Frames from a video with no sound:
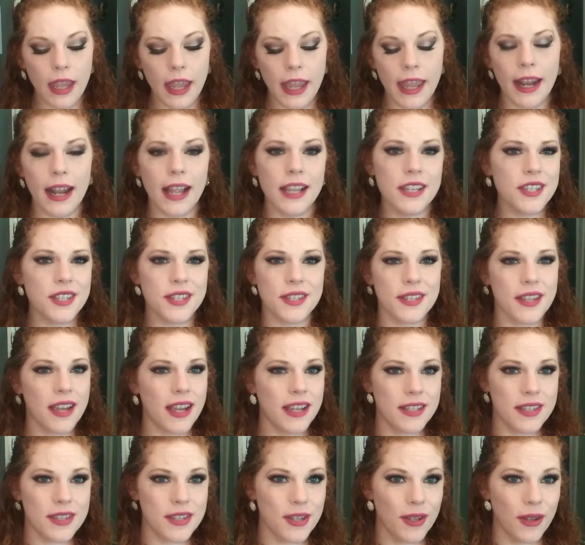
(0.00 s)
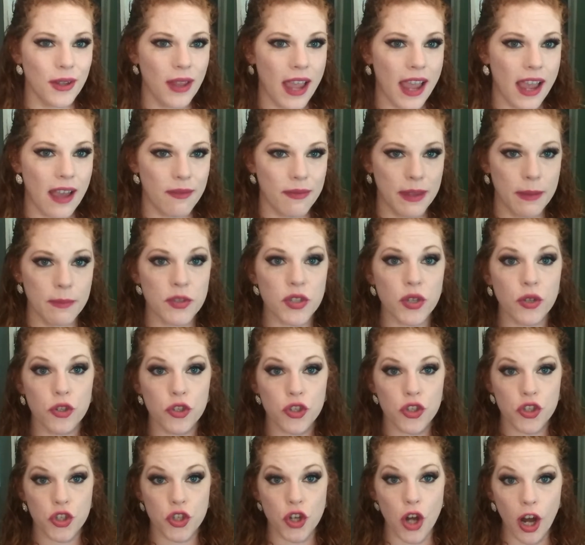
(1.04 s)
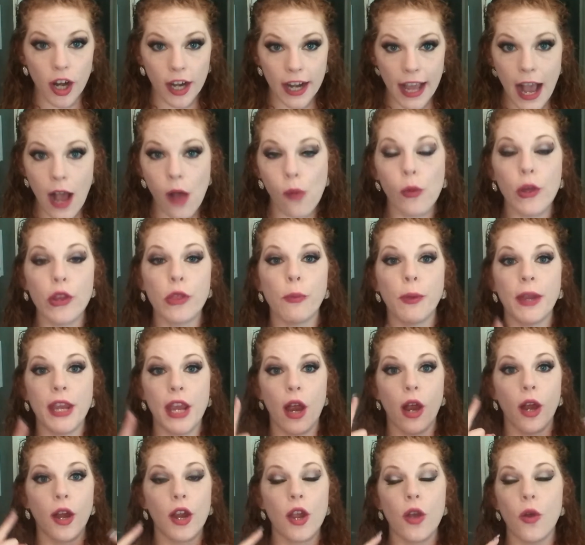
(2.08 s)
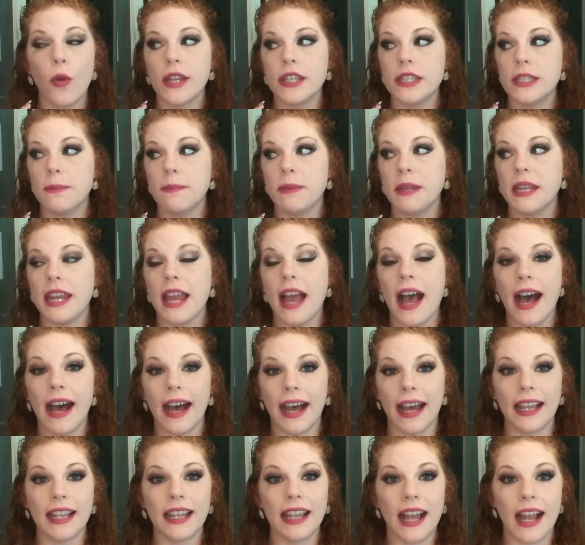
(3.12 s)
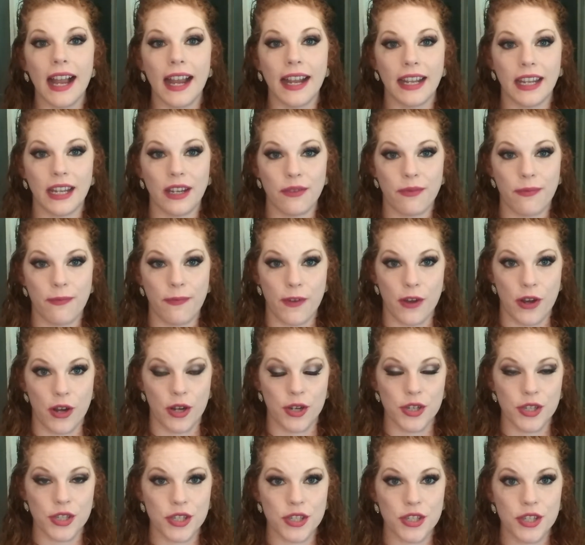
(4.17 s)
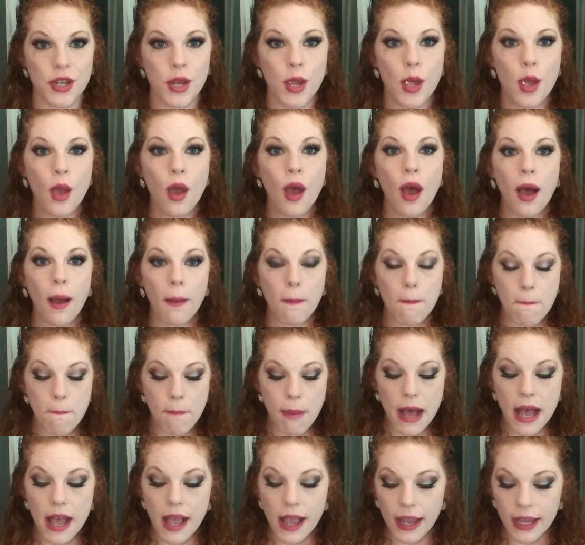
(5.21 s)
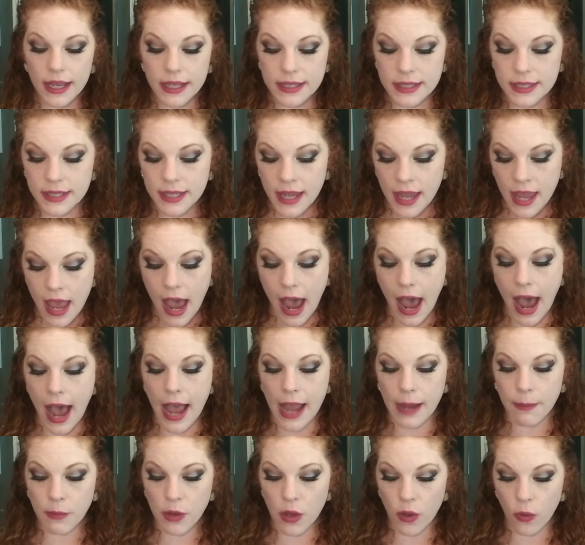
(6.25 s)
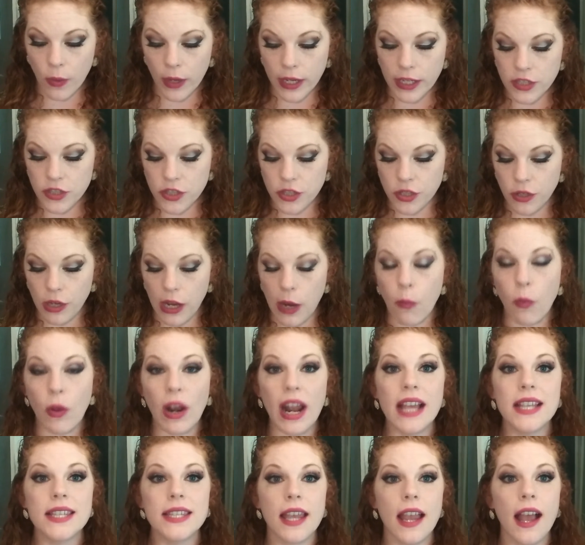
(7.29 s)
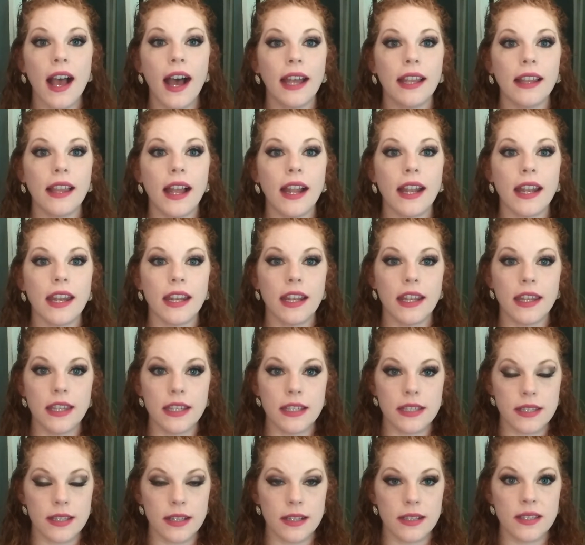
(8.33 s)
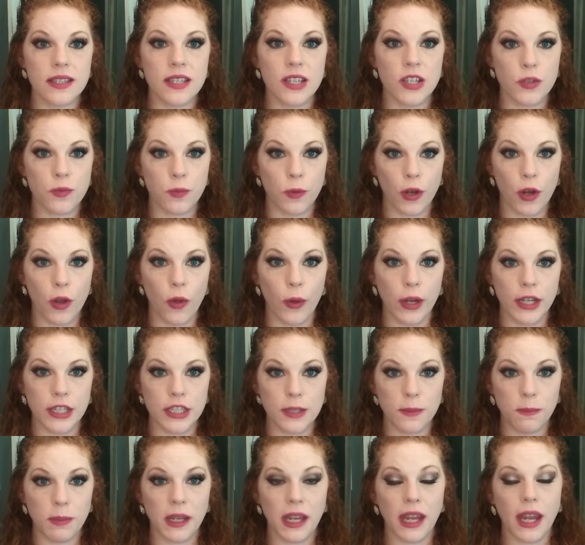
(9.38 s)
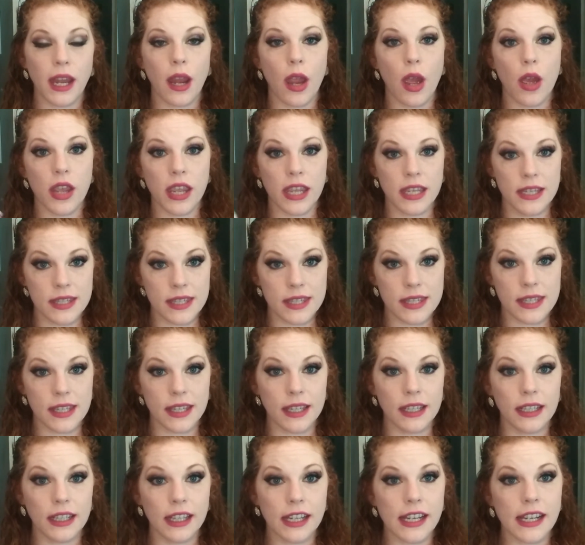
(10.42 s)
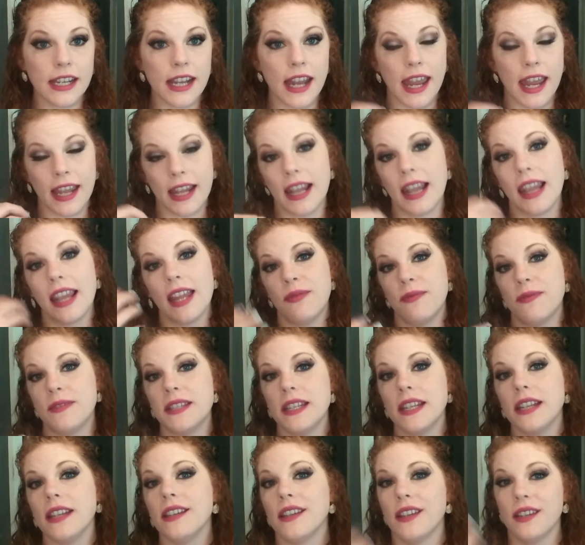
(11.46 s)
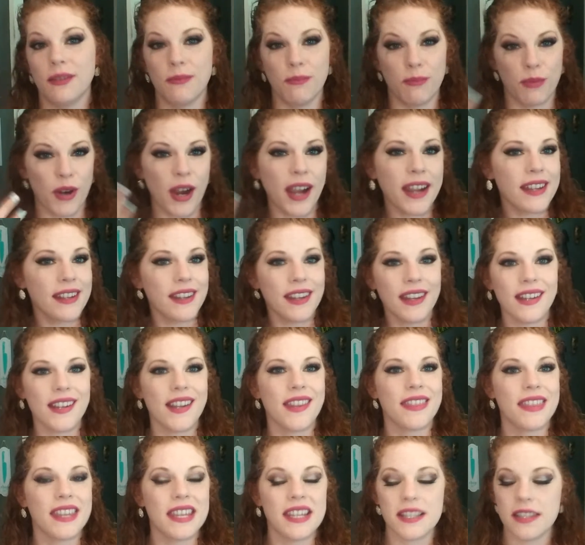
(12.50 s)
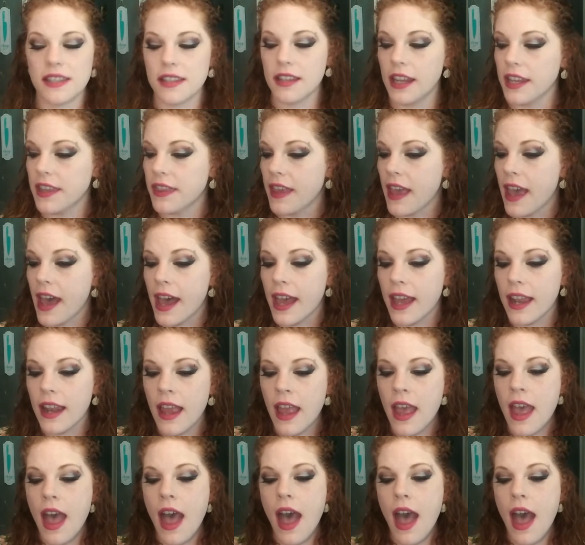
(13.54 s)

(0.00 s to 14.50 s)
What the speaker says: And I still have them. So to start out with, we are going to be highlighting first. But I'm going to, and when I say highlighting in this instance, we're going to be concealing and lifting and brightening and things like that.